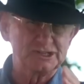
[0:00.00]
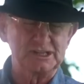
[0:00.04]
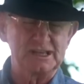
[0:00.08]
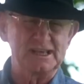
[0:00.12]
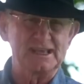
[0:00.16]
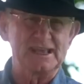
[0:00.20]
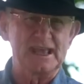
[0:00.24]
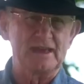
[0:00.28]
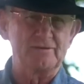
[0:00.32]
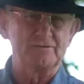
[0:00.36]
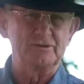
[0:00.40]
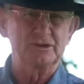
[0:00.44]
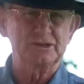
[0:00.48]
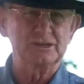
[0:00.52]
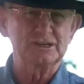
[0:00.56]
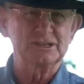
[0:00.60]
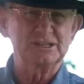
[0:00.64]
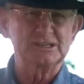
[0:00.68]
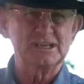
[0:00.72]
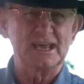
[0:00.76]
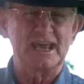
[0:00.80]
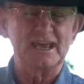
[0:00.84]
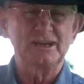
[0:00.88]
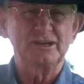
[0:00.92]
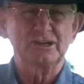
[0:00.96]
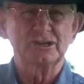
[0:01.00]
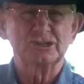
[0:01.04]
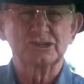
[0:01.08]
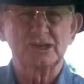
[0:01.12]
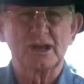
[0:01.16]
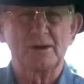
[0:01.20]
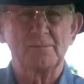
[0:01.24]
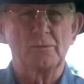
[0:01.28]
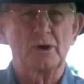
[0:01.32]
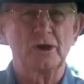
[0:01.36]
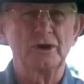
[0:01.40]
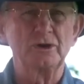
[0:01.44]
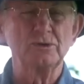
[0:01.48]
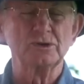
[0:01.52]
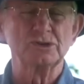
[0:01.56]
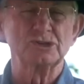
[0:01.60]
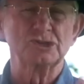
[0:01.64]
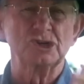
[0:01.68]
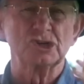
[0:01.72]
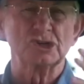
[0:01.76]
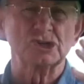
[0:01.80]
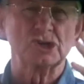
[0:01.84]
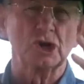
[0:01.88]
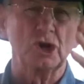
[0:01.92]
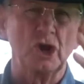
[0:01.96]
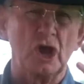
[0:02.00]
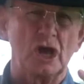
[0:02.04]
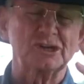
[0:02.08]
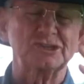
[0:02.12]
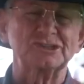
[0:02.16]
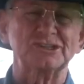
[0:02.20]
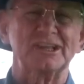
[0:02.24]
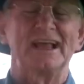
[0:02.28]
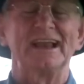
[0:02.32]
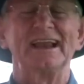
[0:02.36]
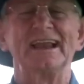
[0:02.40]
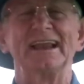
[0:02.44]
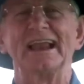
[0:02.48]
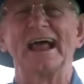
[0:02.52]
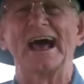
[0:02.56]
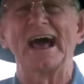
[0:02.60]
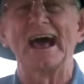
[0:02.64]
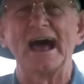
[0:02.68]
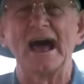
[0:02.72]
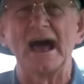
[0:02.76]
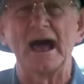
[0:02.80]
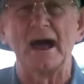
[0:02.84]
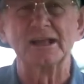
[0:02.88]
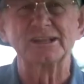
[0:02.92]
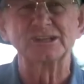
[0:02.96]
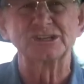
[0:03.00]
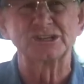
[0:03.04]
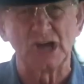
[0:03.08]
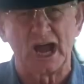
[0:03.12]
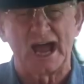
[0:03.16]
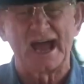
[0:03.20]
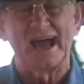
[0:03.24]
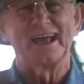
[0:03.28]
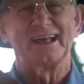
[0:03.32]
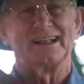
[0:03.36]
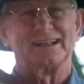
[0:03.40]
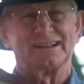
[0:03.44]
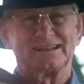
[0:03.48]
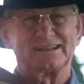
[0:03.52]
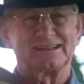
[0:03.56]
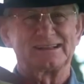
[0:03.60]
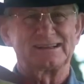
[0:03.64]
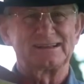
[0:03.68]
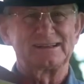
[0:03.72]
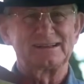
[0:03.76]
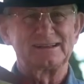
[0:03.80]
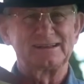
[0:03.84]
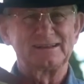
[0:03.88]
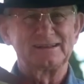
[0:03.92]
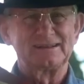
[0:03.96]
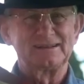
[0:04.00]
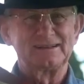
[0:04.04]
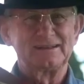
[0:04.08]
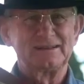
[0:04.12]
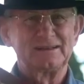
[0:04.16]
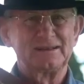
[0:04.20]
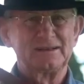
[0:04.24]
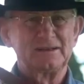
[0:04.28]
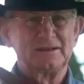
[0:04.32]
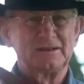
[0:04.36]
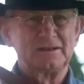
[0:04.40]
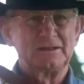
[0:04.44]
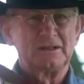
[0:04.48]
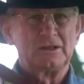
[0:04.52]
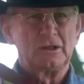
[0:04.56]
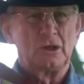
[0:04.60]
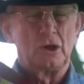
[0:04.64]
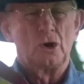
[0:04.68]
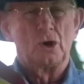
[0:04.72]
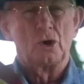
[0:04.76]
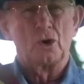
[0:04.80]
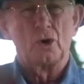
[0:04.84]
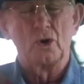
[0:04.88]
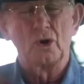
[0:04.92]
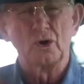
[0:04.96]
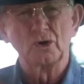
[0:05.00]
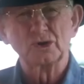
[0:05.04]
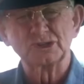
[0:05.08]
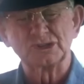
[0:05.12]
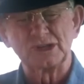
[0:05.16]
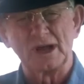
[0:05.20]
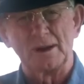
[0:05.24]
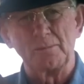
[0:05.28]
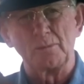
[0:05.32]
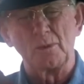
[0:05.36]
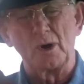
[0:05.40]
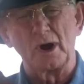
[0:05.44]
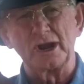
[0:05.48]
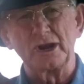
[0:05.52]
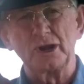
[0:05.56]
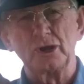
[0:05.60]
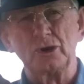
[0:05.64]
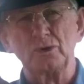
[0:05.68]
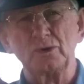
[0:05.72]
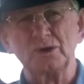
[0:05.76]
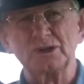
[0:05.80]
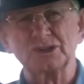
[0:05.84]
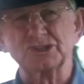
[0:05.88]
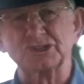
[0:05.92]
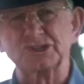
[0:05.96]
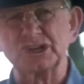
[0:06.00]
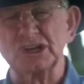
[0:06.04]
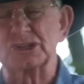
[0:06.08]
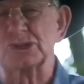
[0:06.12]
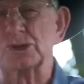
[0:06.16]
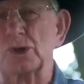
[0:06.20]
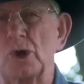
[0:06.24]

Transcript: thing ever to say to someone who has just lost a, a child or someone who has just